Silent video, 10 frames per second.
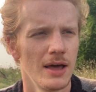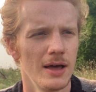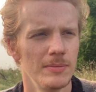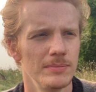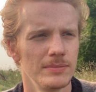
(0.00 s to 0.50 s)

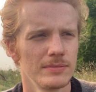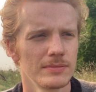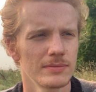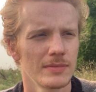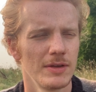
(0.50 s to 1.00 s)
Um,
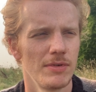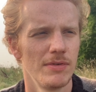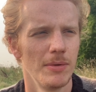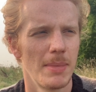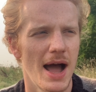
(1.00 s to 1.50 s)
if you
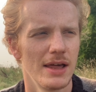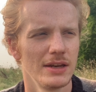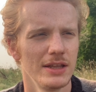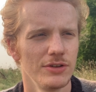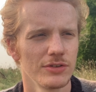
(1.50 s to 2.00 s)
feel bad
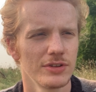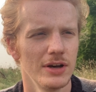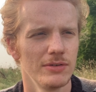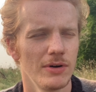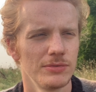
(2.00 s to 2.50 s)
in
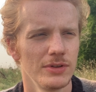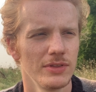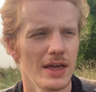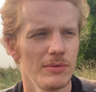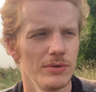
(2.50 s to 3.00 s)
yourself, often
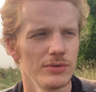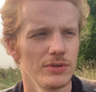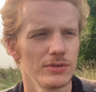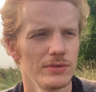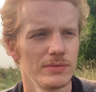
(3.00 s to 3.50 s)
that will
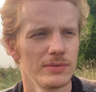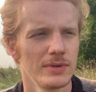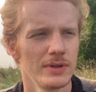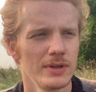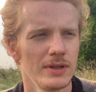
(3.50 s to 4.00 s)
sort of
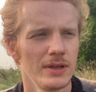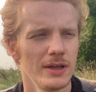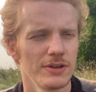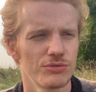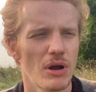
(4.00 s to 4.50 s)

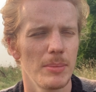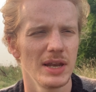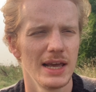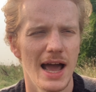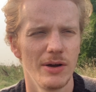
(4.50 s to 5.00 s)

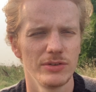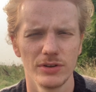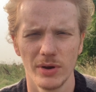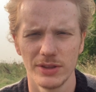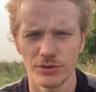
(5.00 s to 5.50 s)
extrapolate out
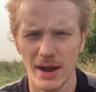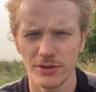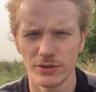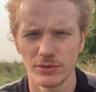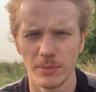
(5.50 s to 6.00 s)
into your
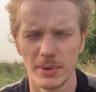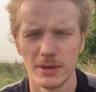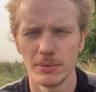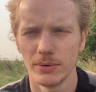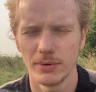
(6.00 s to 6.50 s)
interactions with
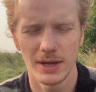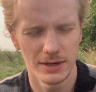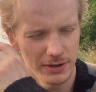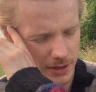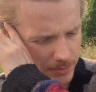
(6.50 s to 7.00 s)
people,
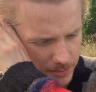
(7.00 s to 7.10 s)
and